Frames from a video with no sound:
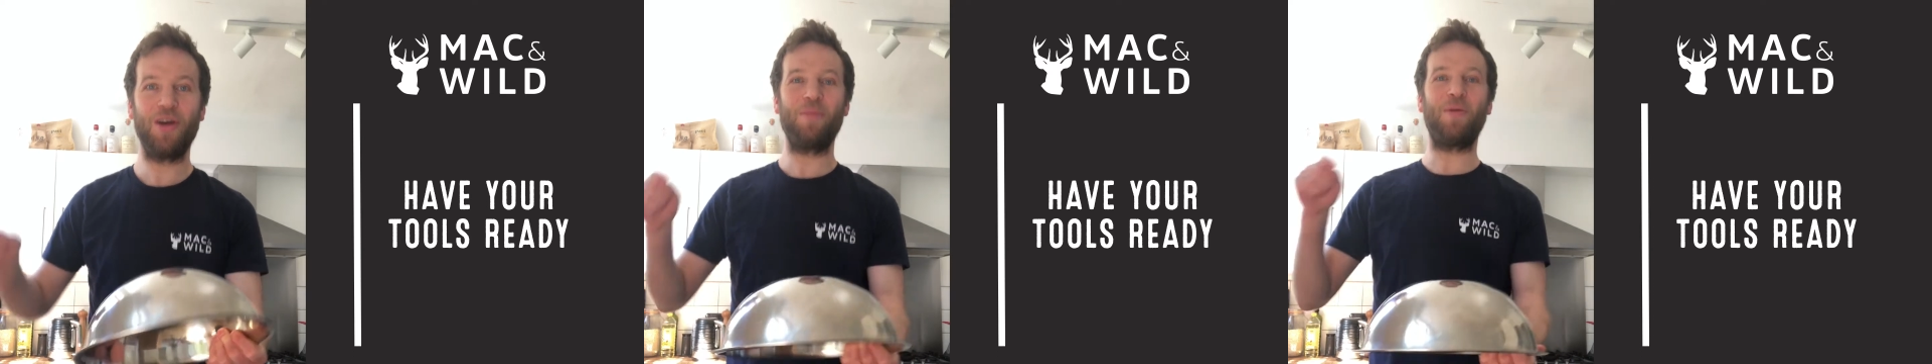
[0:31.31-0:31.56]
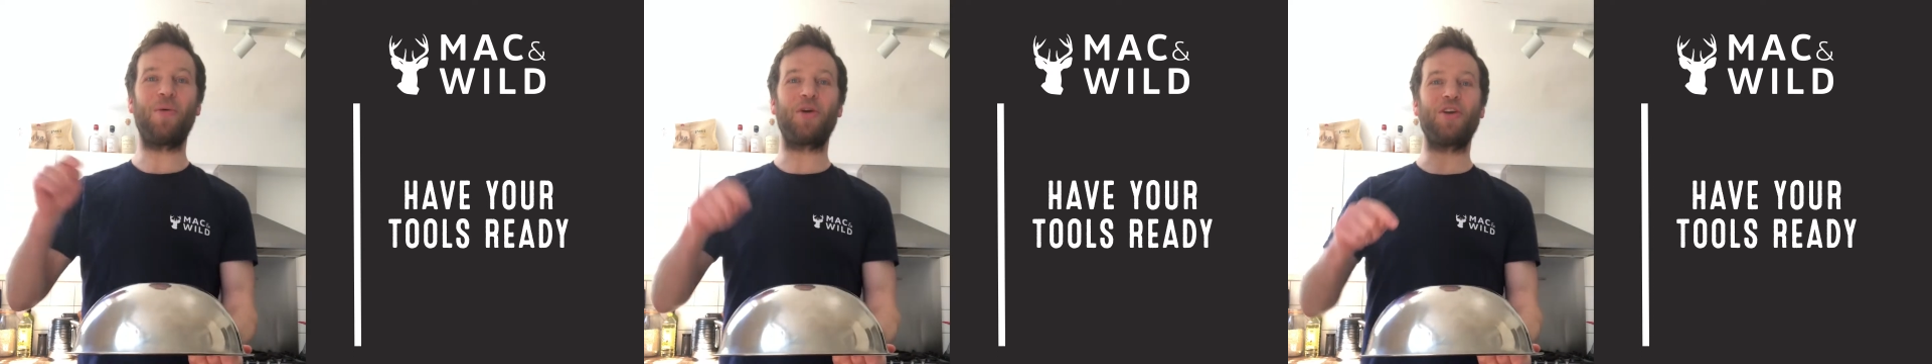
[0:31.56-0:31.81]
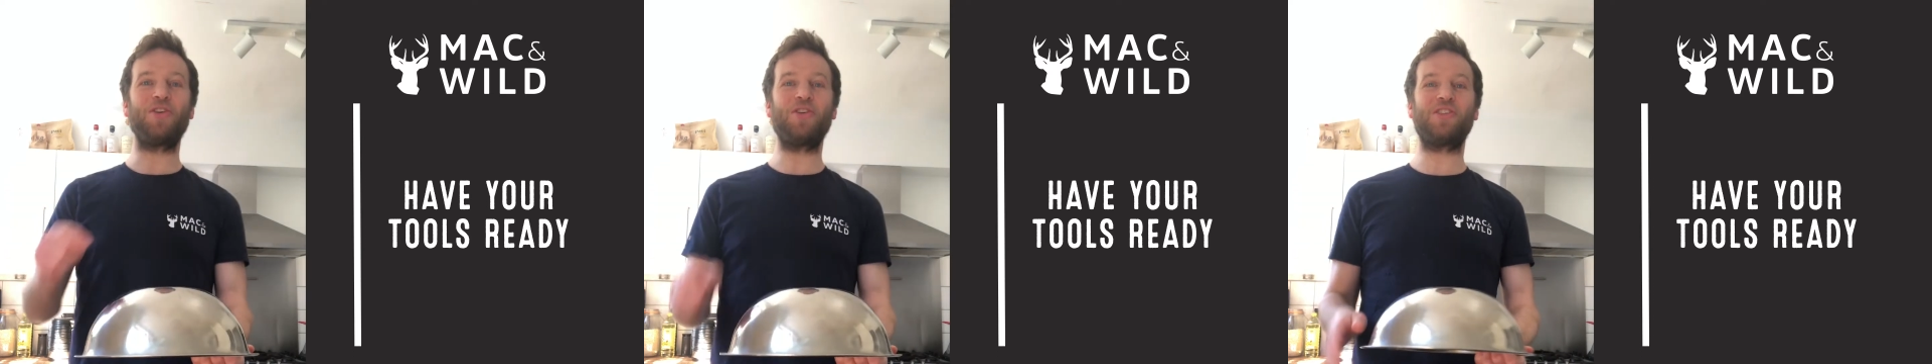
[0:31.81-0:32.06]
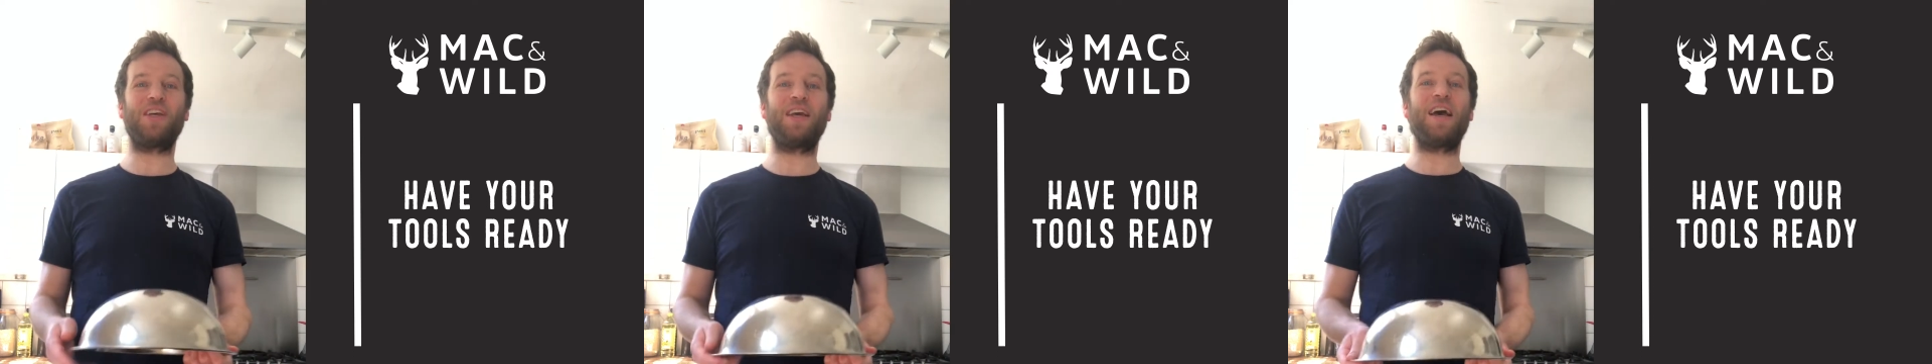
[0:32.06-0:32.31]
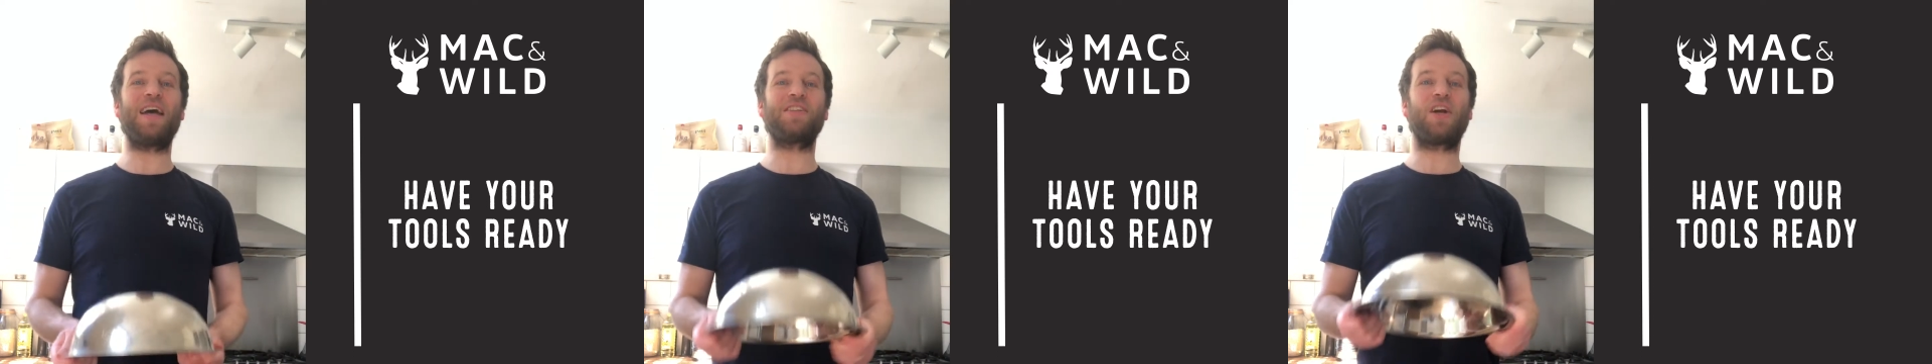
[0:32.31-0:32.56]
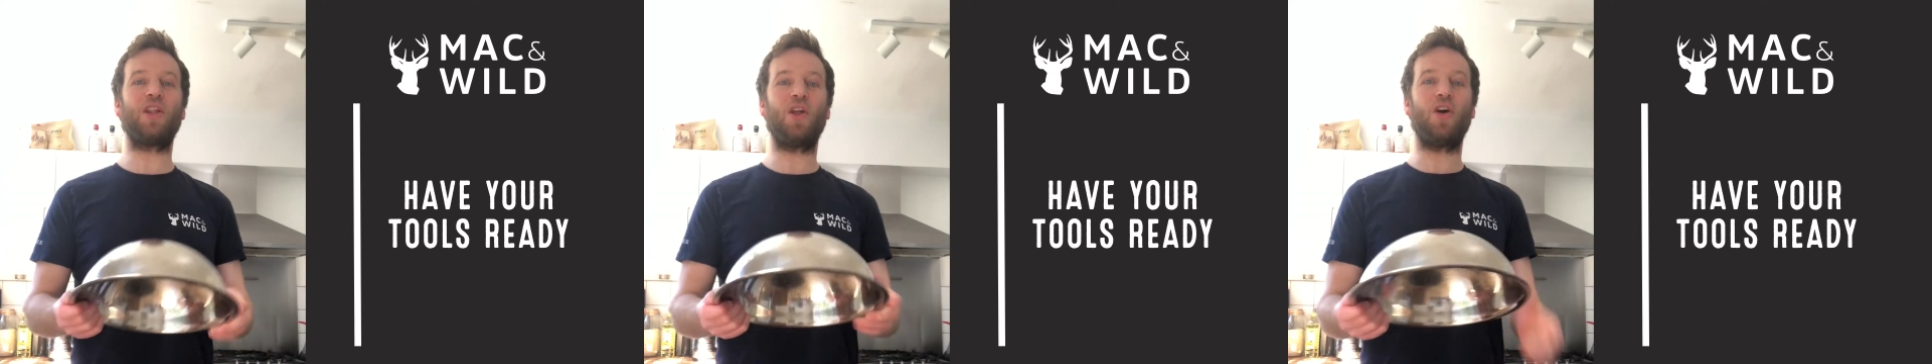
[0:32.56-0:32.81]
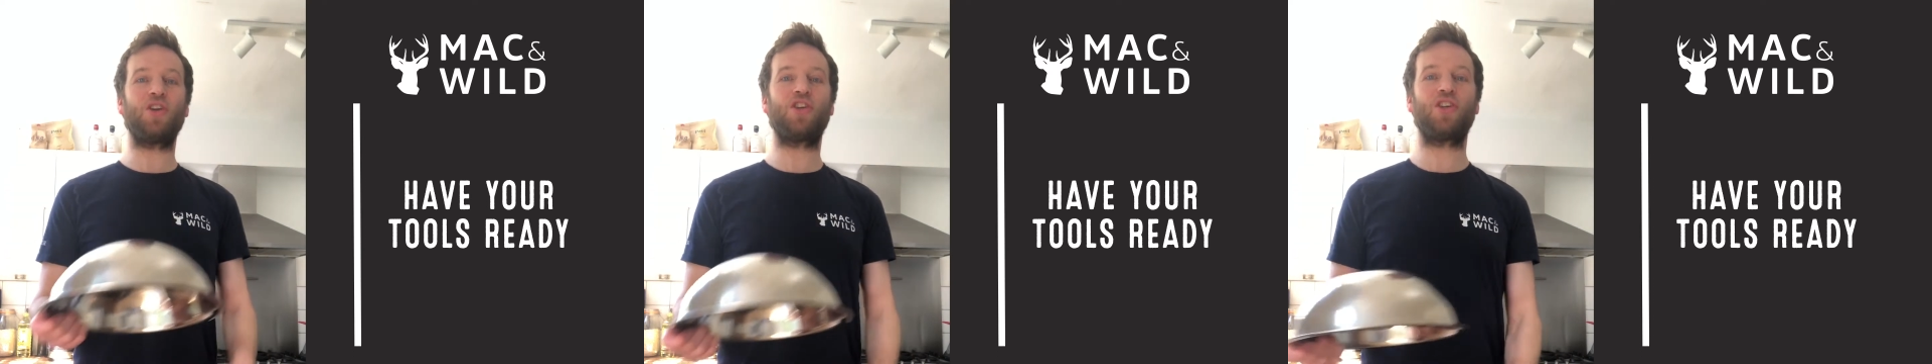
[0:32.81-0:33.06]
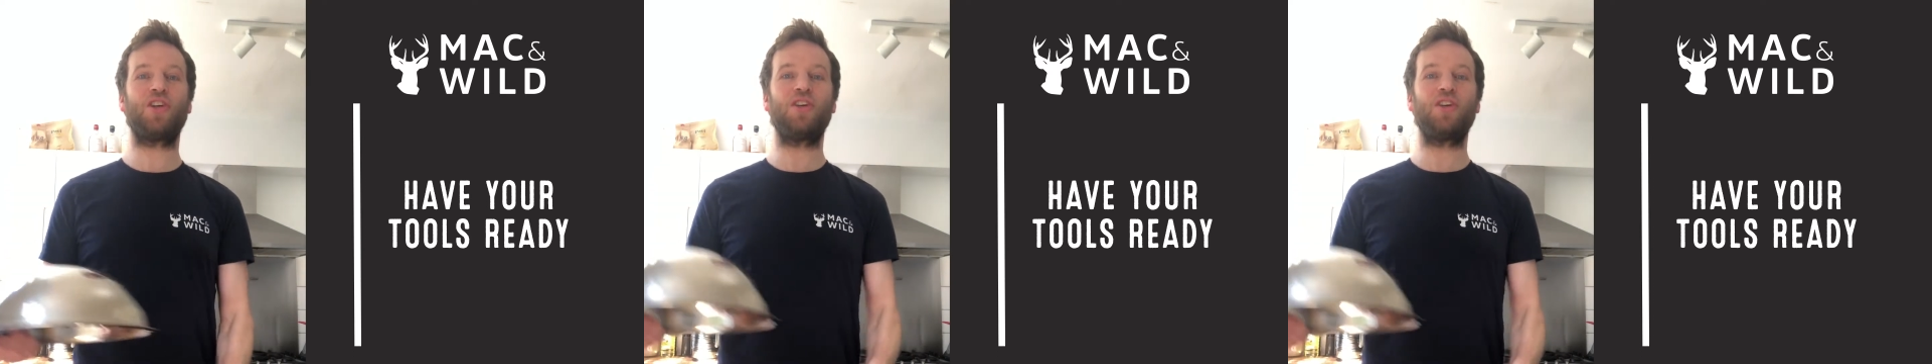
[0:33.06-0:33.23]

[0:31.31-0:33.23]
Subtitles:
but we're going to use it as a cloche